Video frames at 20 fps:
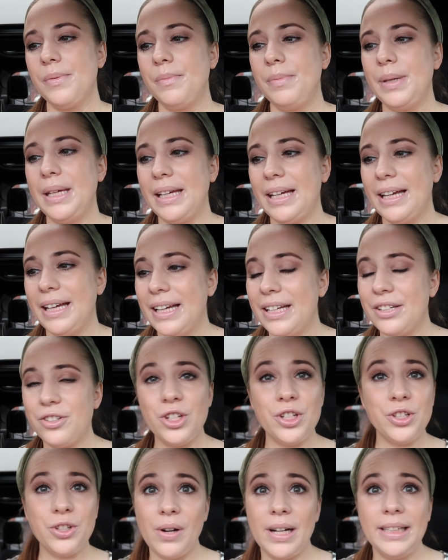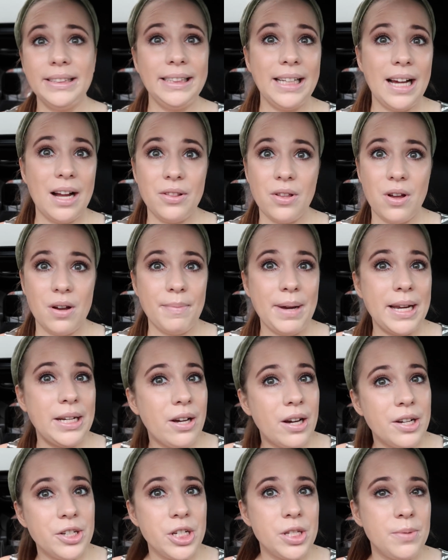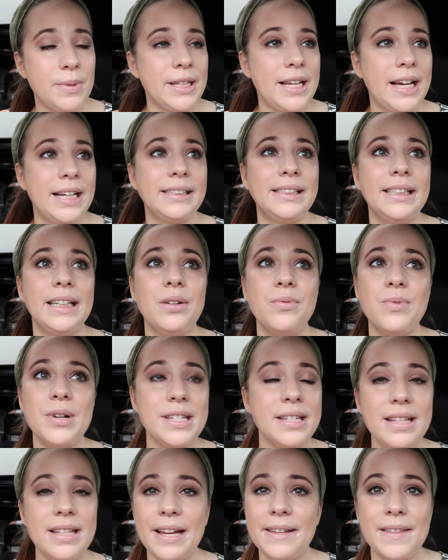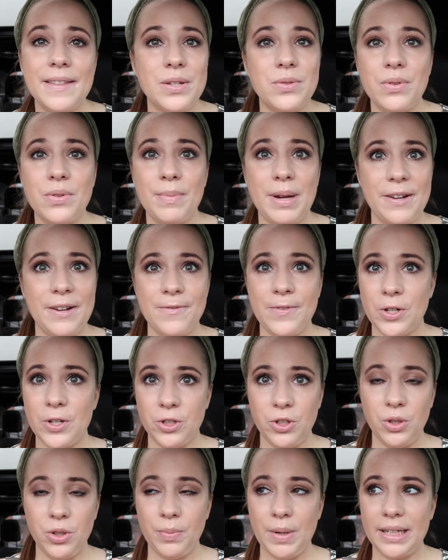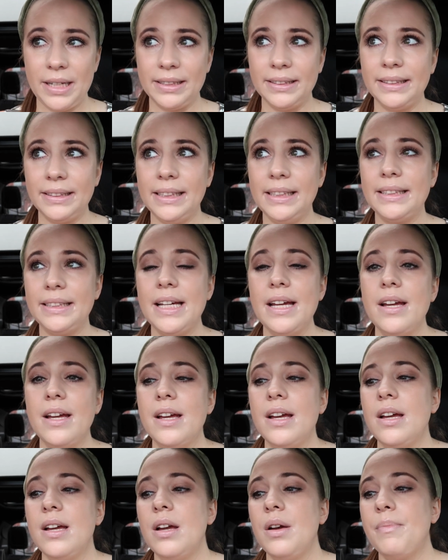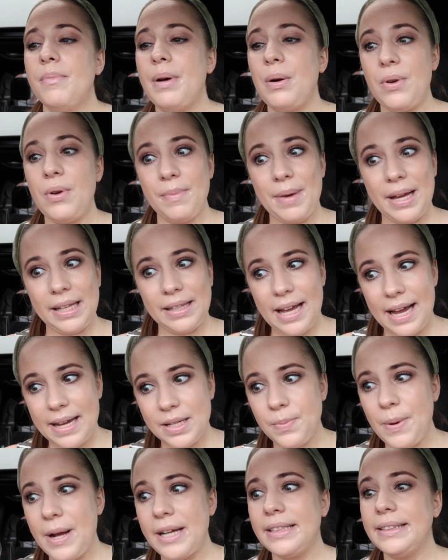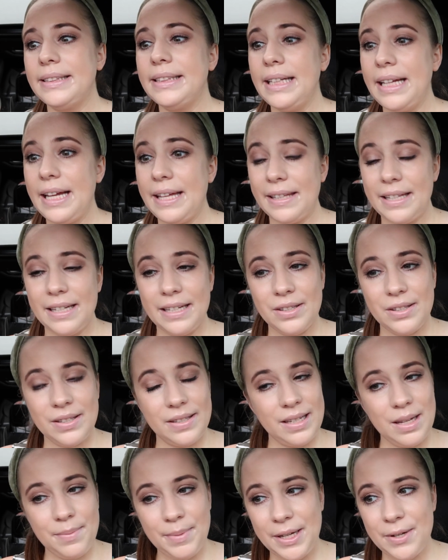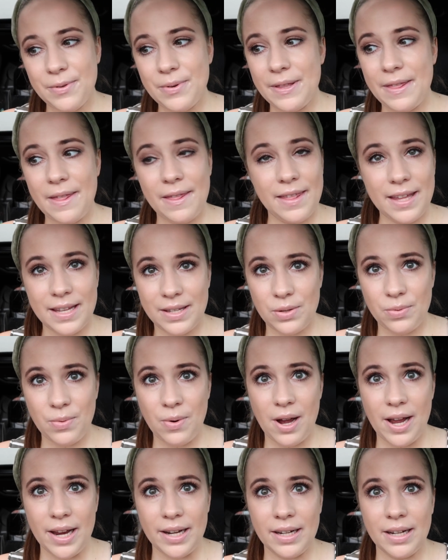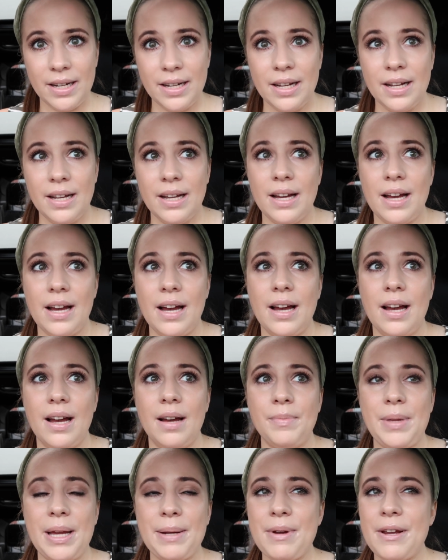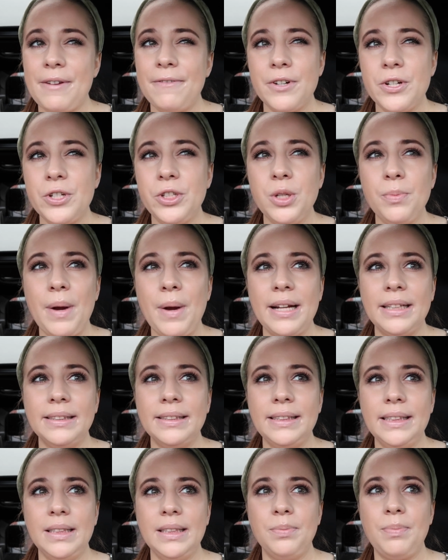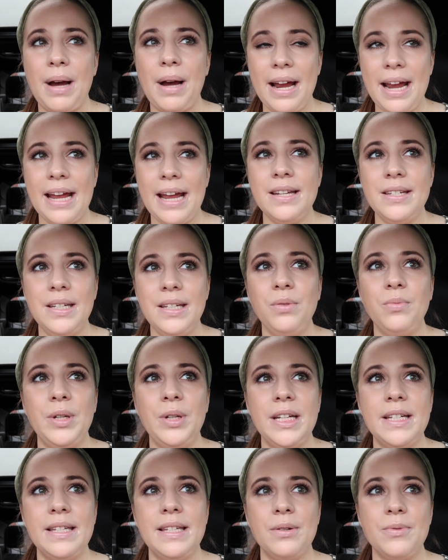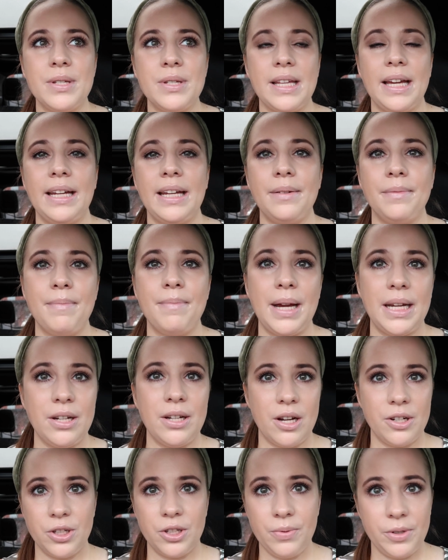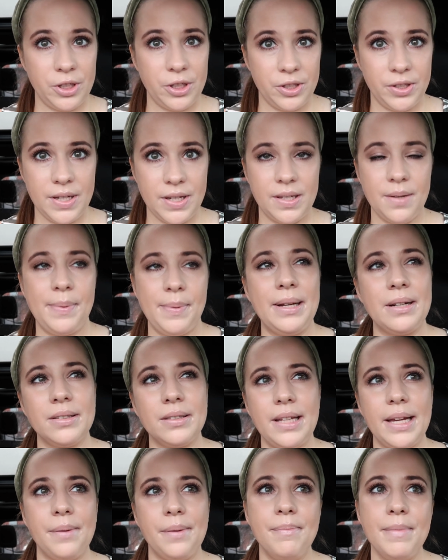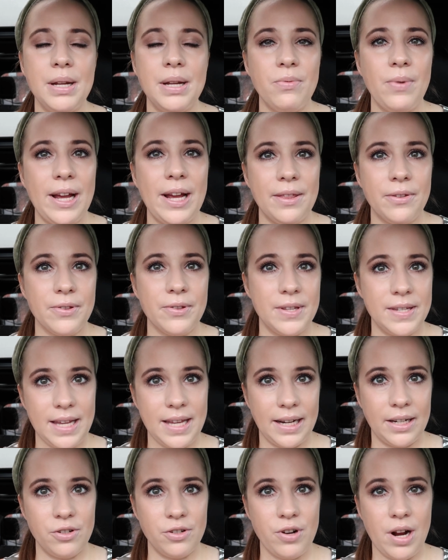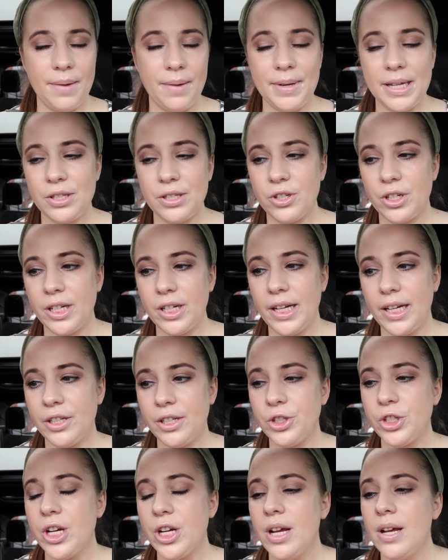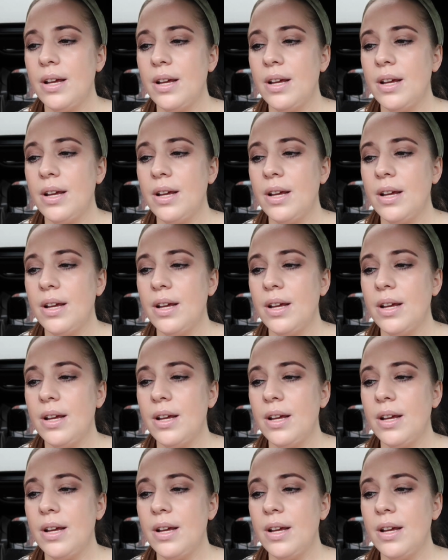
It's just crazy how long my nausea has been lasting. It wasn't like this with my first 2 pregnancies, but with my last pregnancy, and then it's seeming with this one, like my first 2 pregnancies, by 18 weeks, it was like my nausea would just disappear, like midway through the 2nd trimester-ish.